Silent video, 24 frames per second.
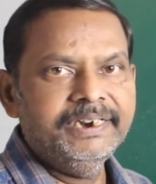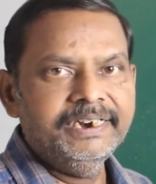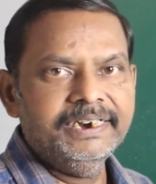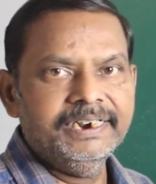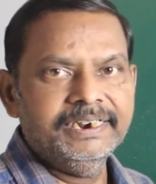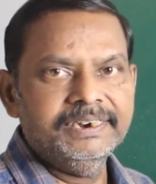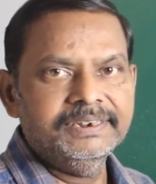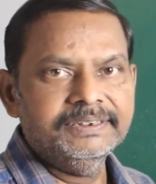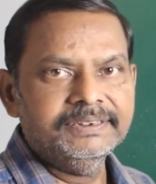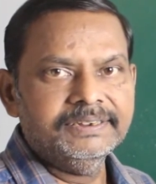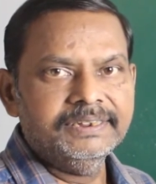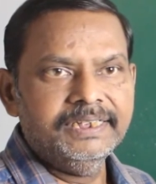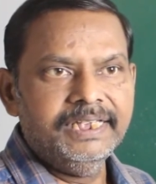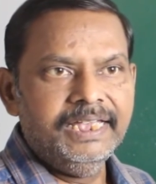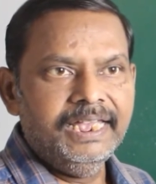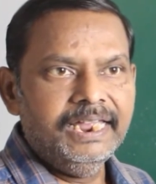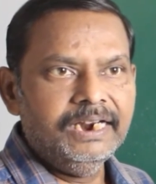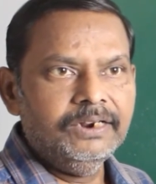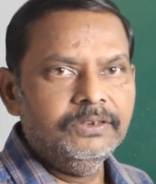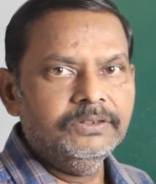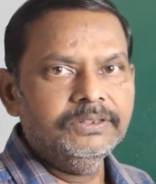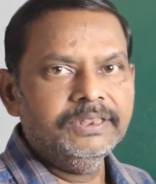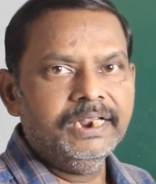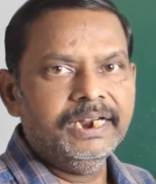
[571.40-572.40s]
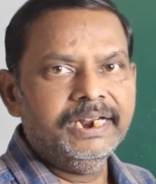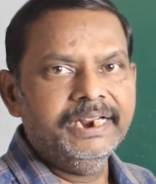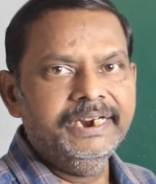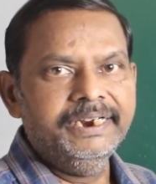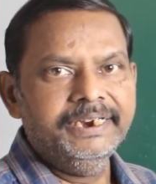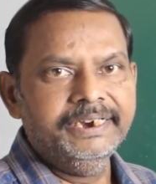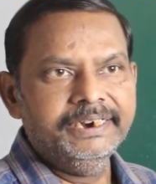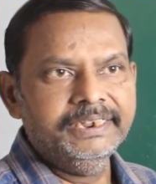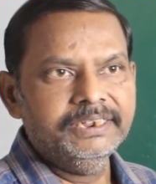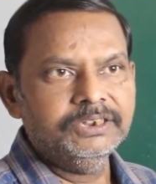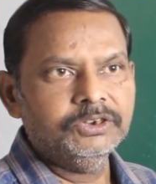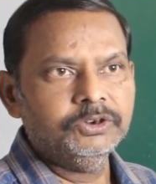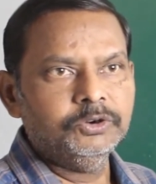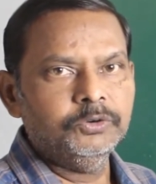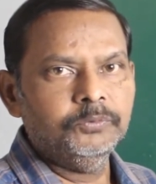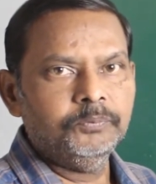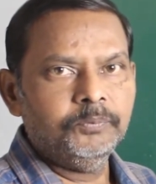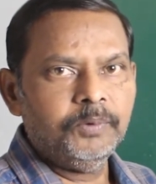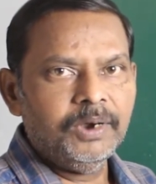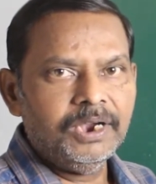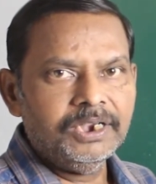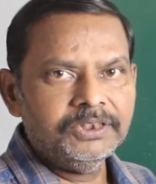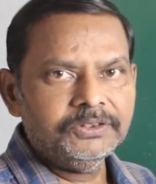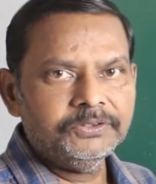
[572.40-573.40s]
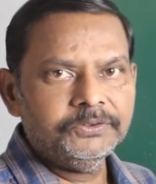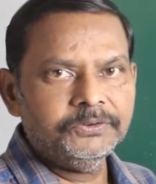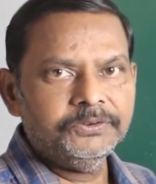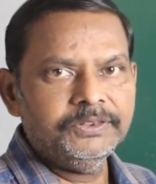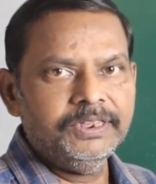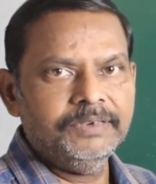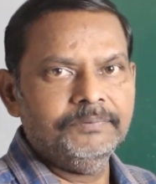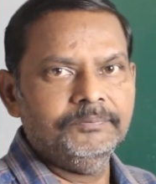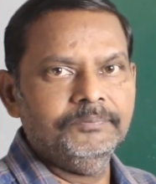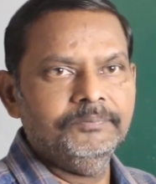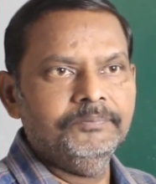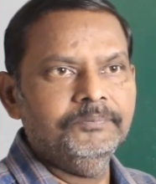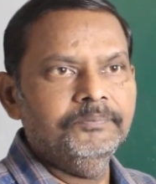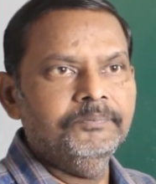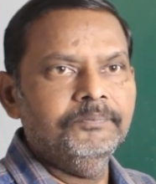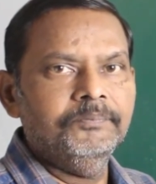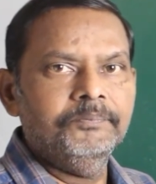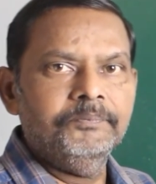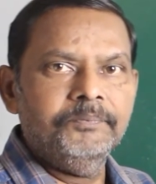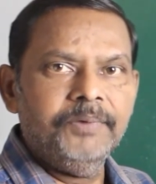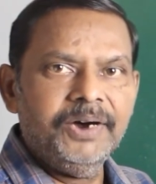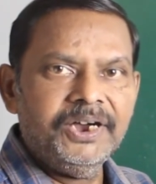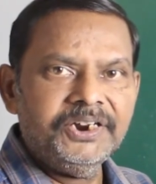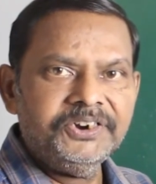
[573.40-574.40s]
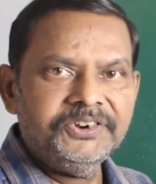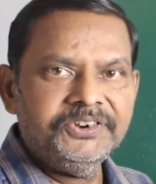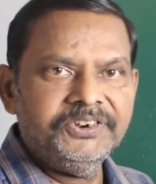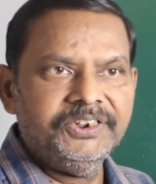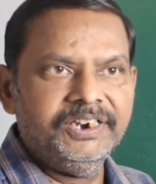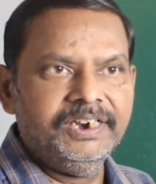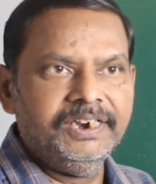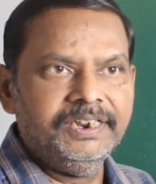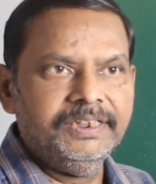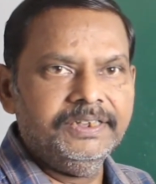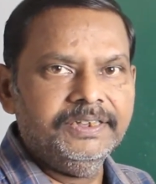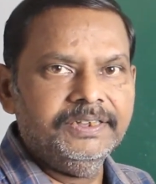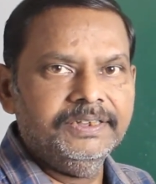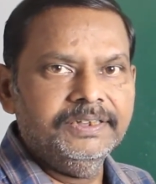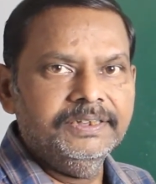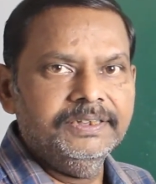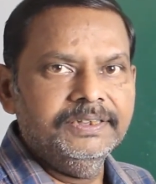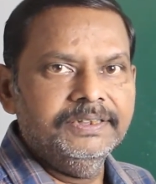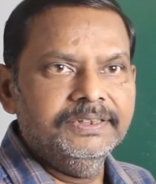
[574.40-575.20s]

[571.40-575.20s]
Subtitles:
materials allow the light rays to pass through them partially.